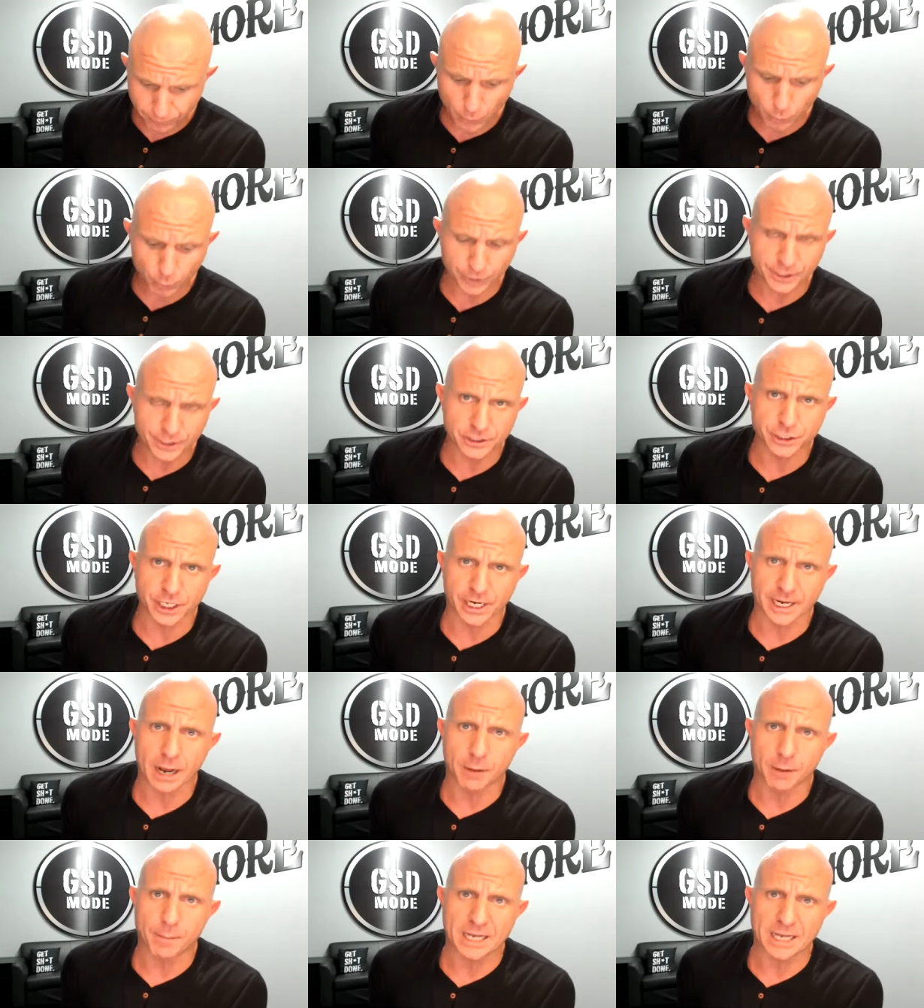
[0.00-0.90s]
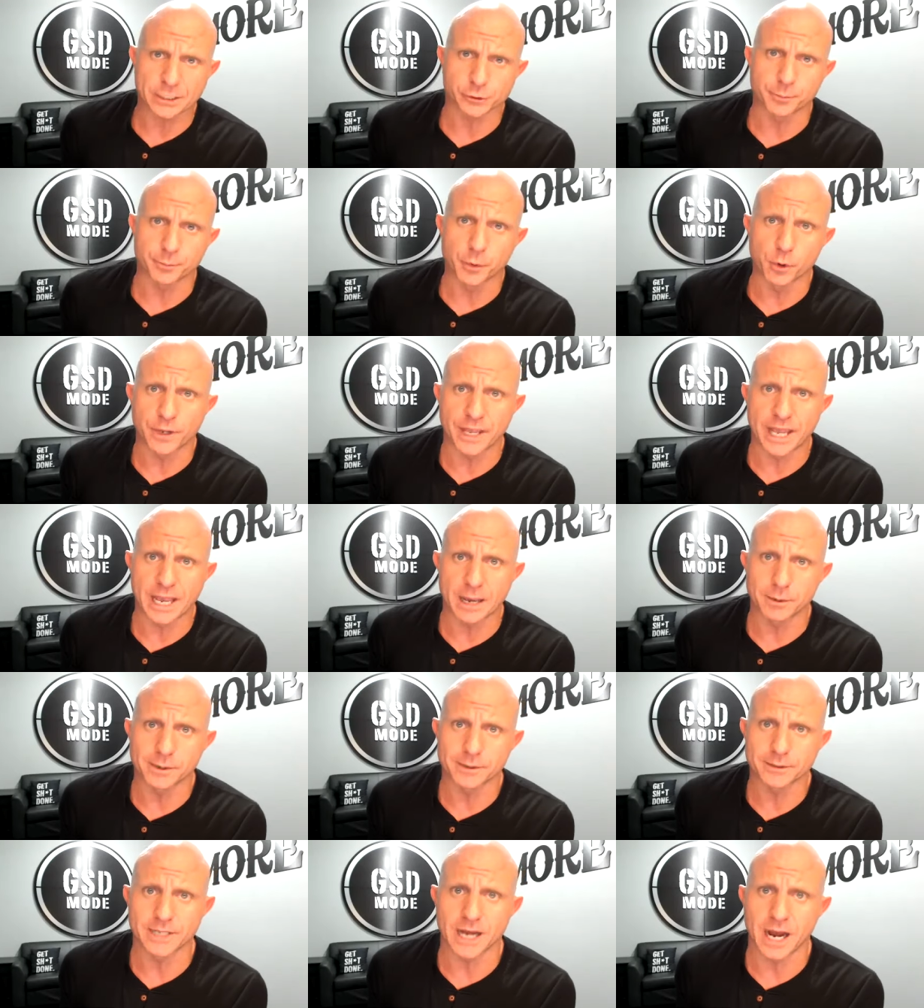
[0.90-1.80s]
where you can check out
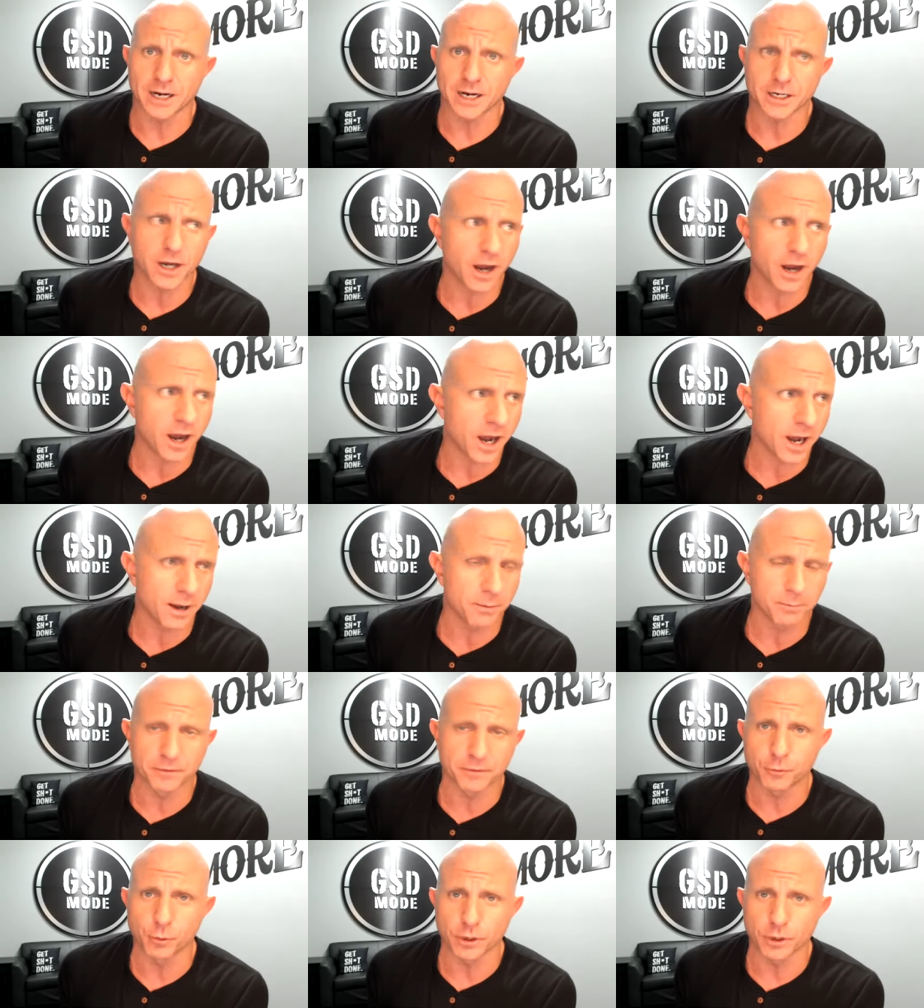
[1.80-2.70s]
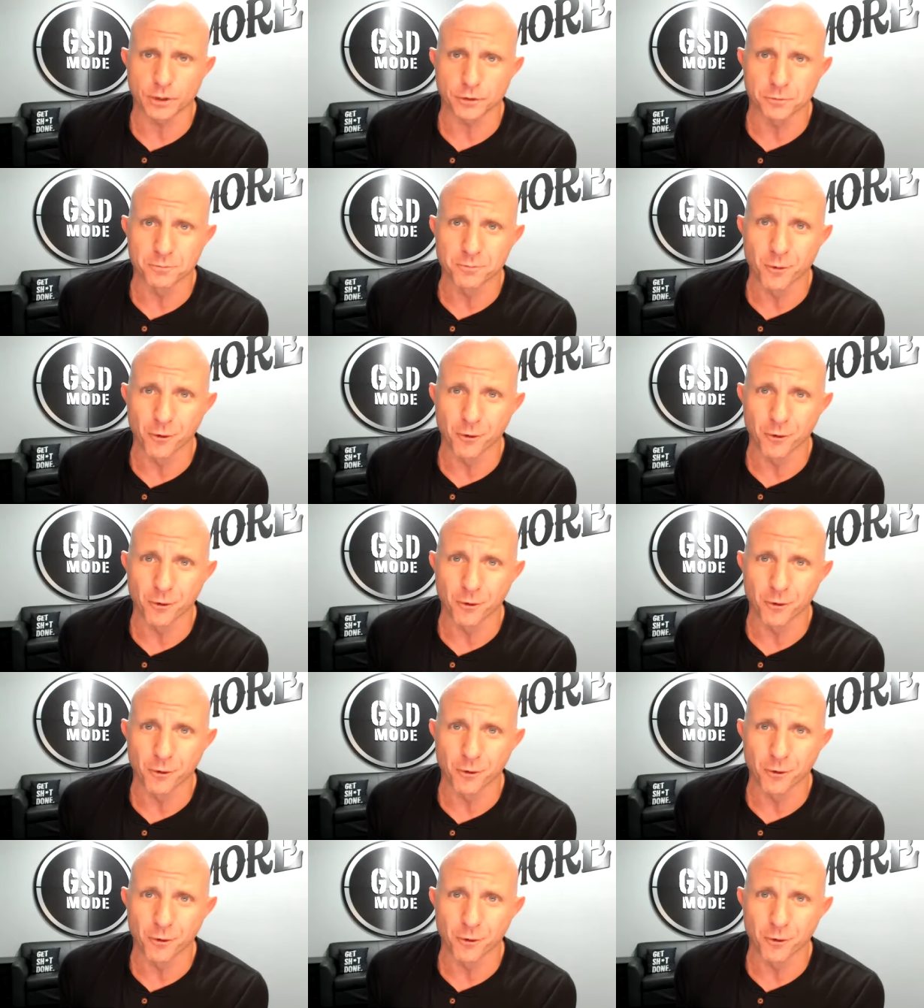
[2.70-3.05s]
masterybootcamp.com if you want to learn